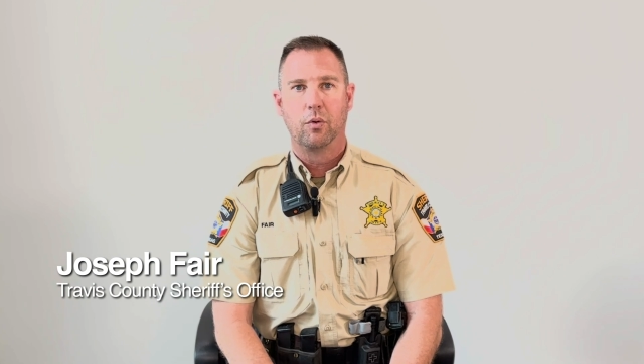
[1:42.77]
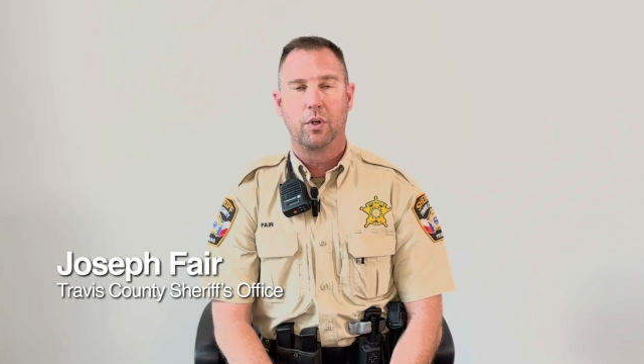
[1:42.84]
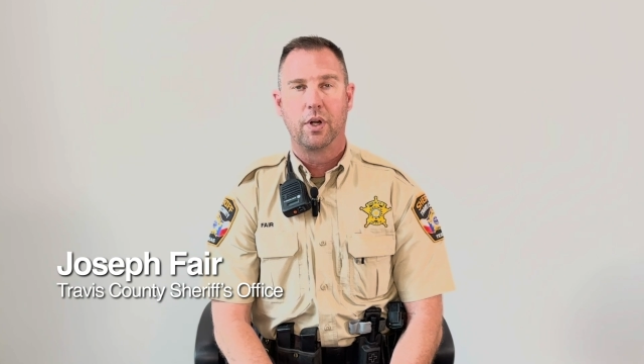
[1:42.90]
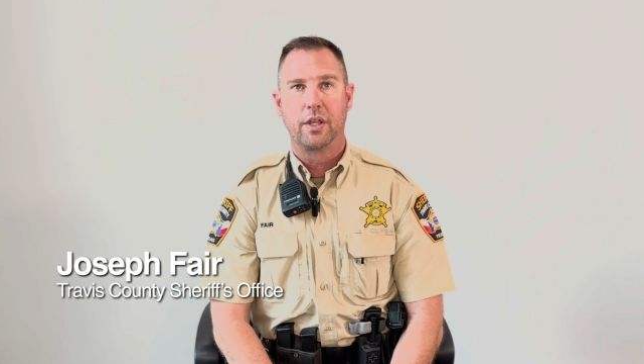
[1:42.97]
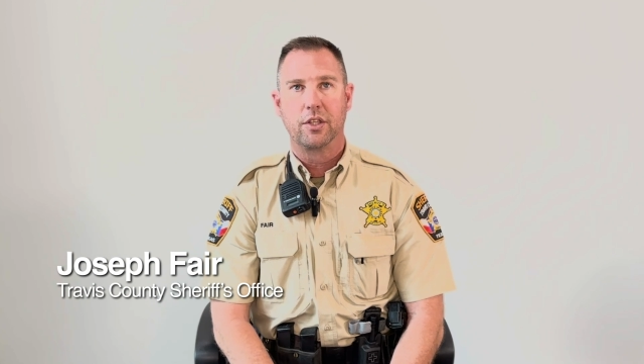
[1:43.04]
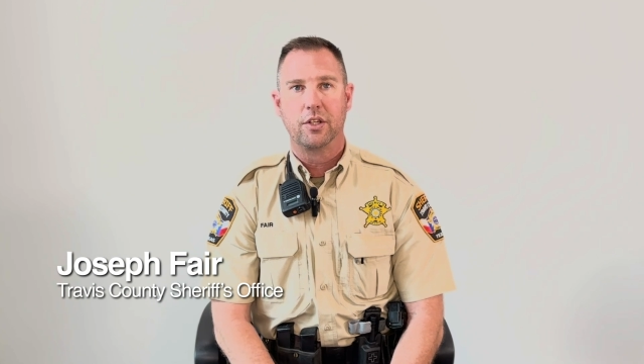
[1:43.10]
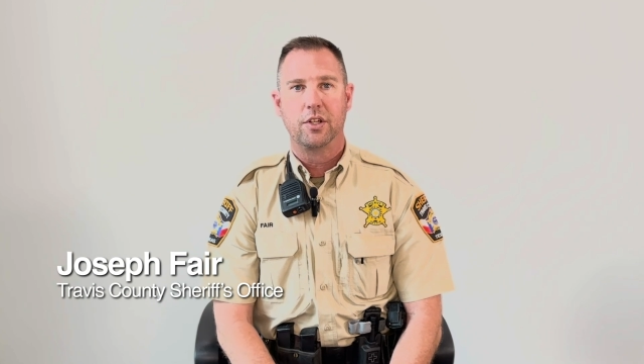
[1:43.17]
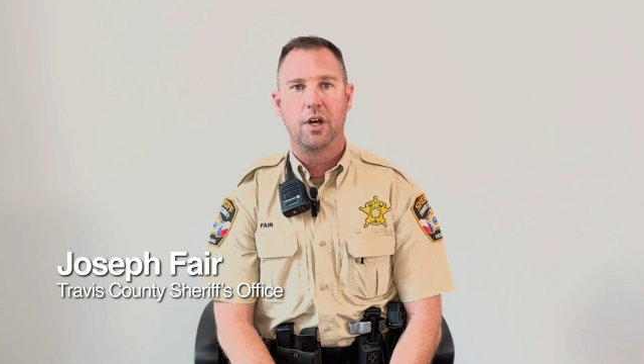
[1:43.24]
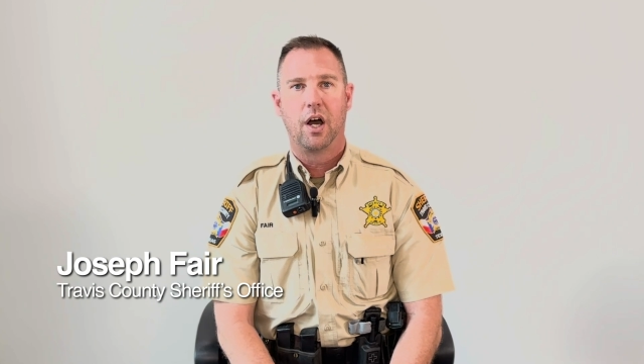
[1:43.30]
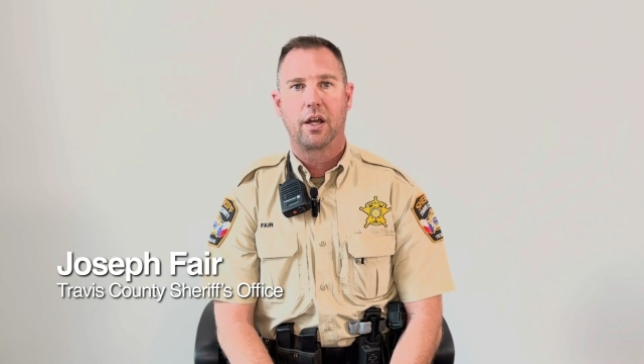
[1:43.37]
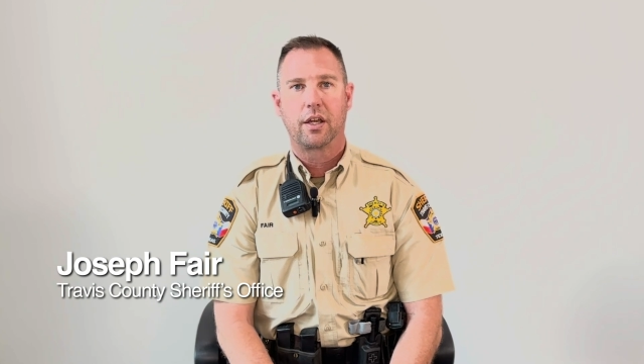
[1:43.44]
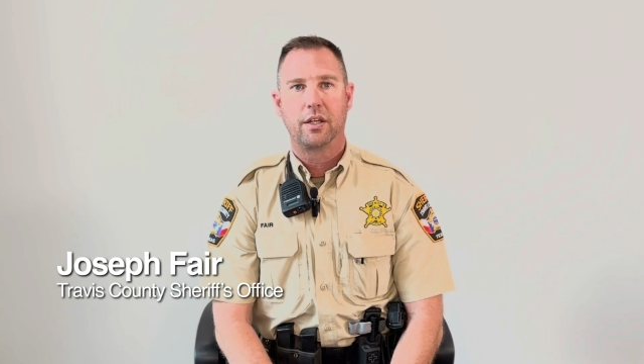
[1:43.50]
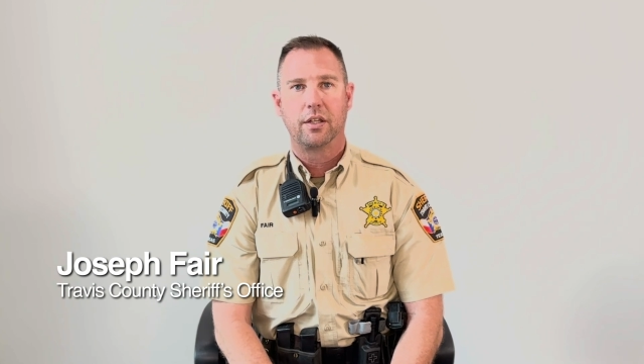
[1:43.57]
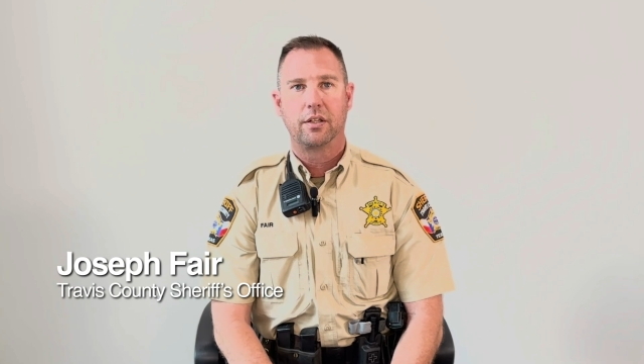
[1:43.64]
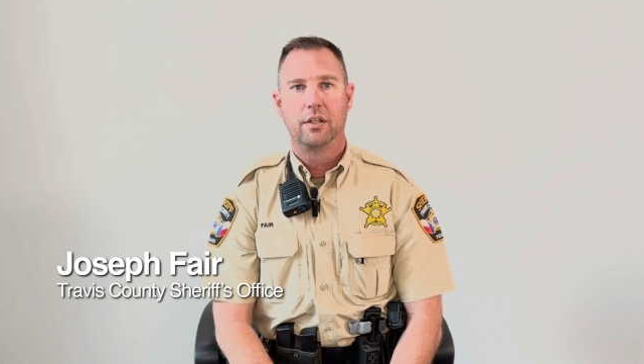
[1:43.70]
We're at the
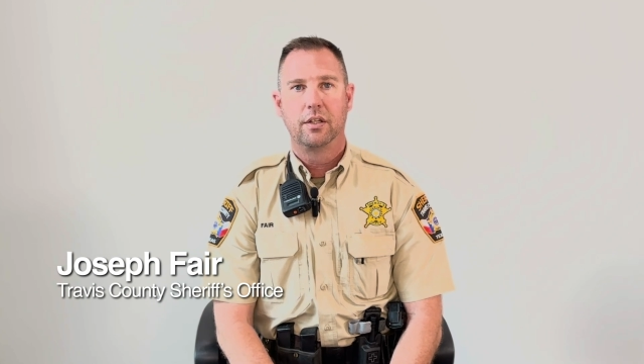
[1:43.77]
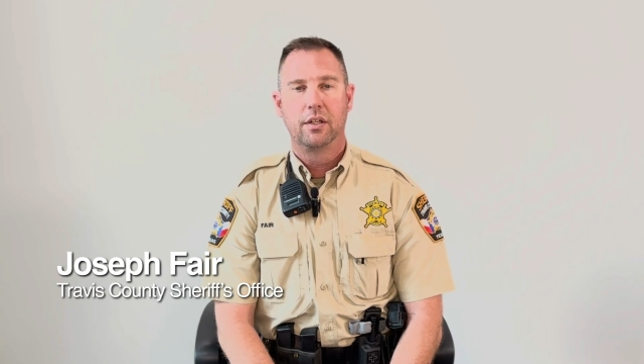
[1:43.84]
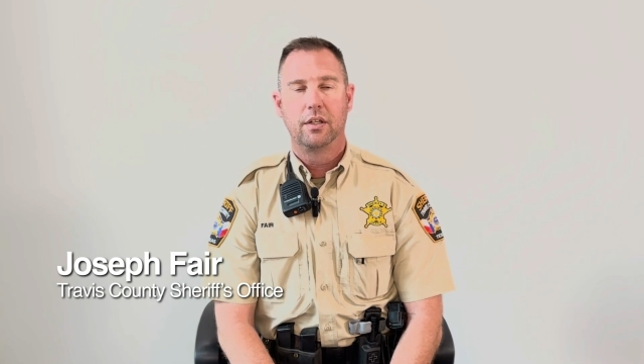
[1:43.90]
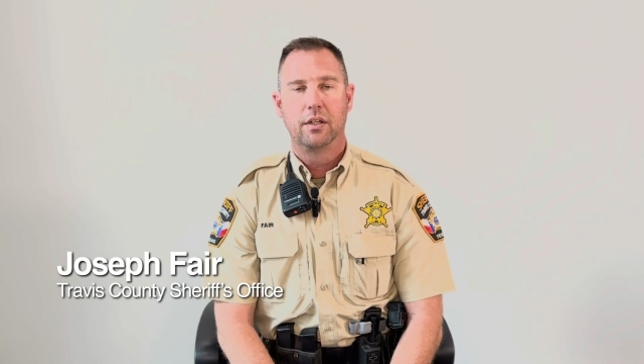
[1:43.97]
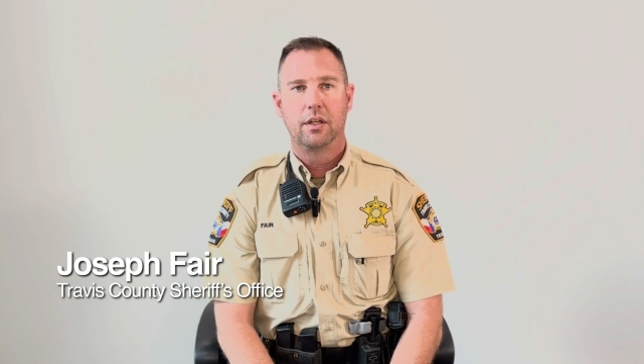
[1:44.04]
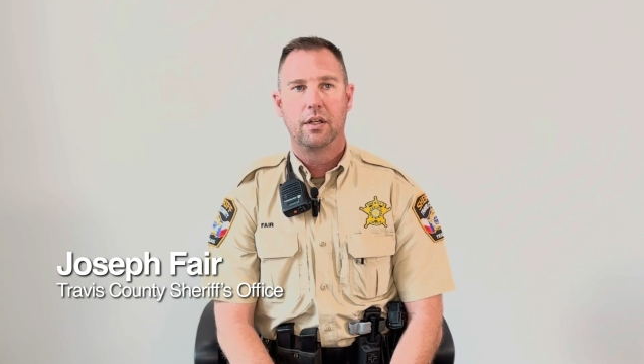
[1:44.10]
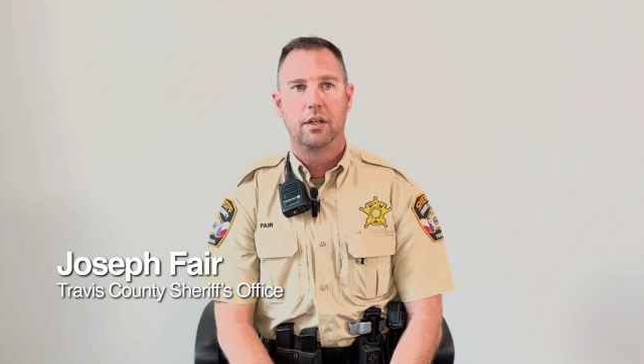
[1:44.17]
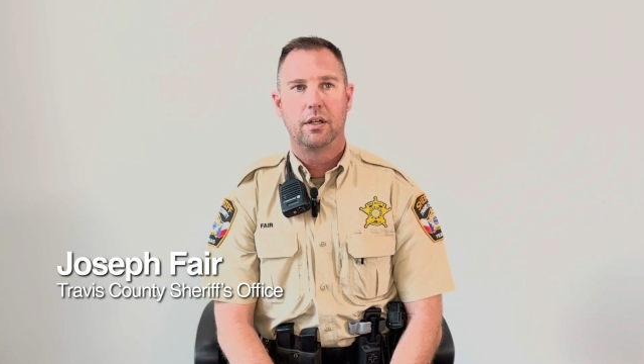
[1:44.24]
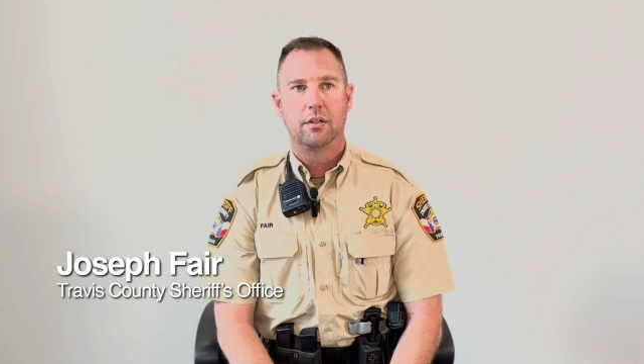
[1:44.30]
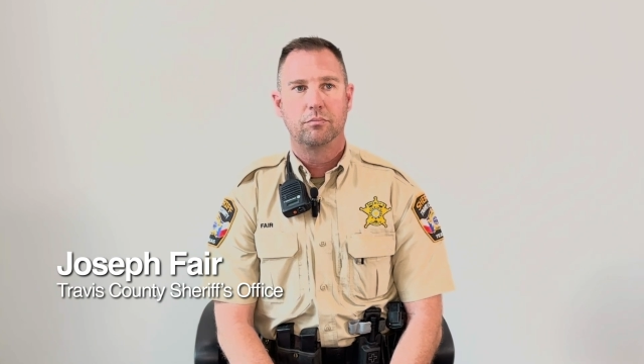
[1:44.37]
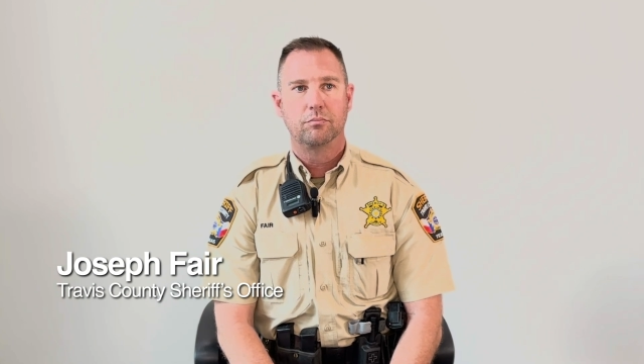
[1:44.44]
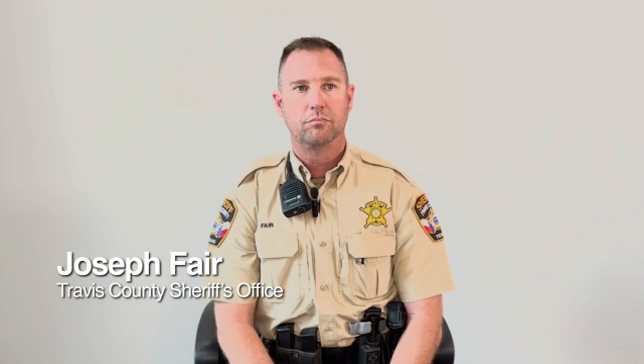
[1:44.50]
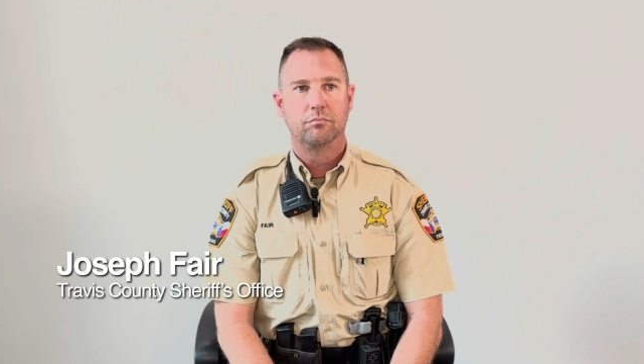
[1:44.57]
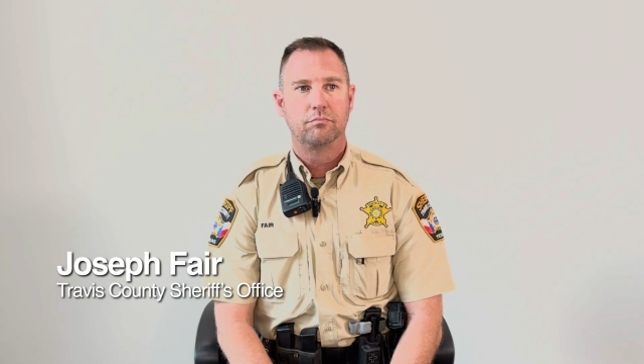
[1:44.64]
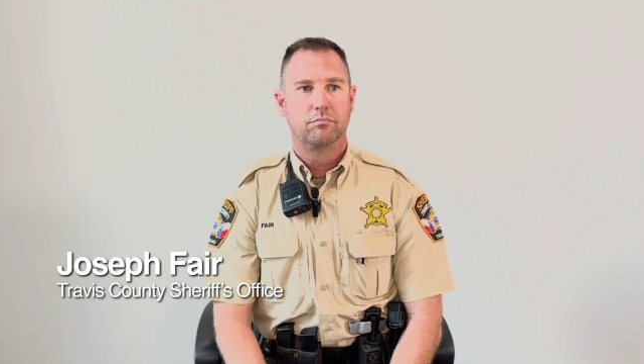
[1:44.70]
dock at
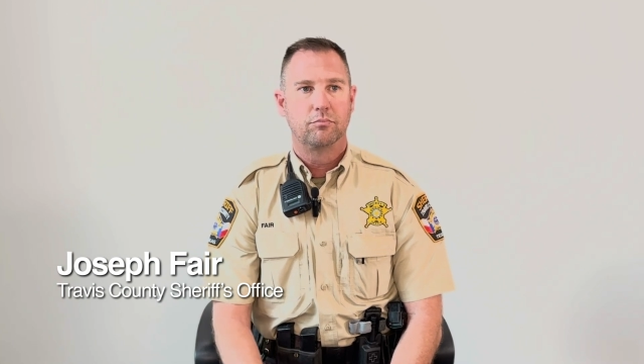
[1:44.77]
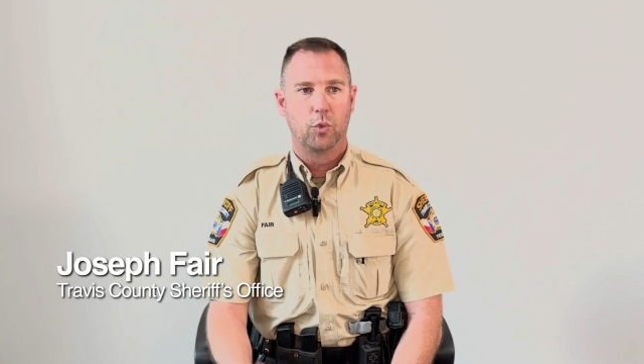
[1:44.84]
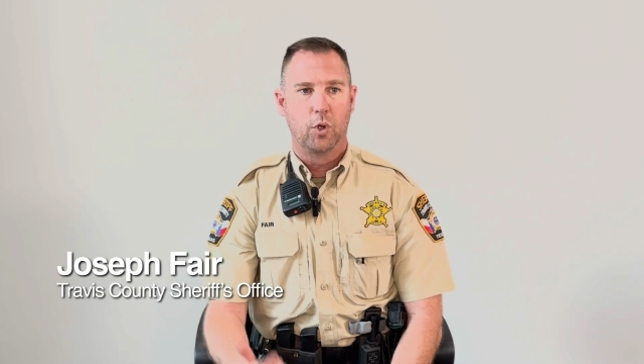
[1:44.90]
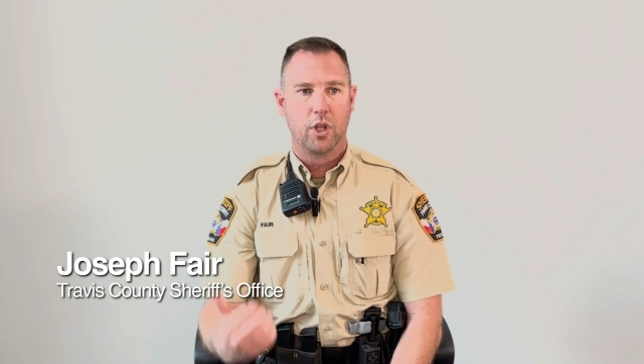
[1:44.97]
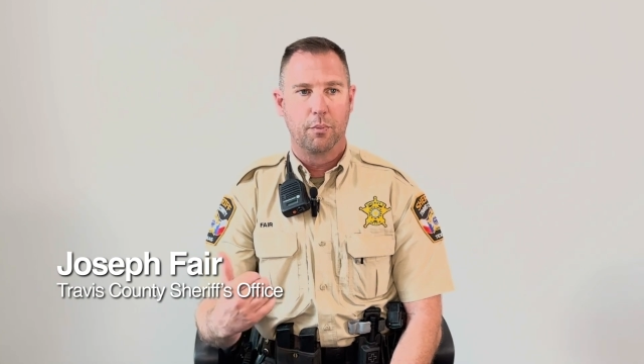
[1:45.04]
one